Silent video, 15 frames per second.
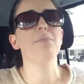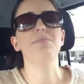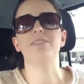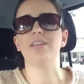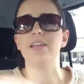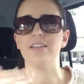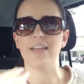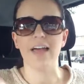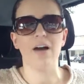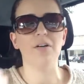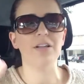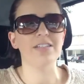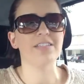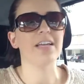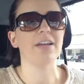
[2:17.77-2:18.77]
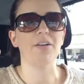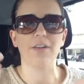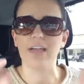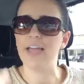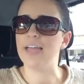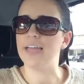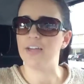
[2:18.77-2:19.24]
sitting down and saying,
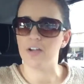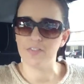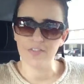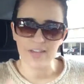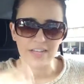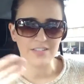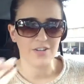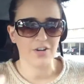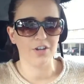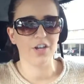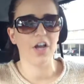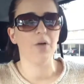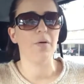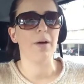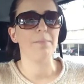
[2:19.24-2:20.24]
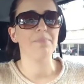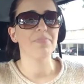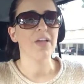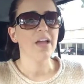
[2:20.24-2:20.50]
okay, here are the days they're going to go up.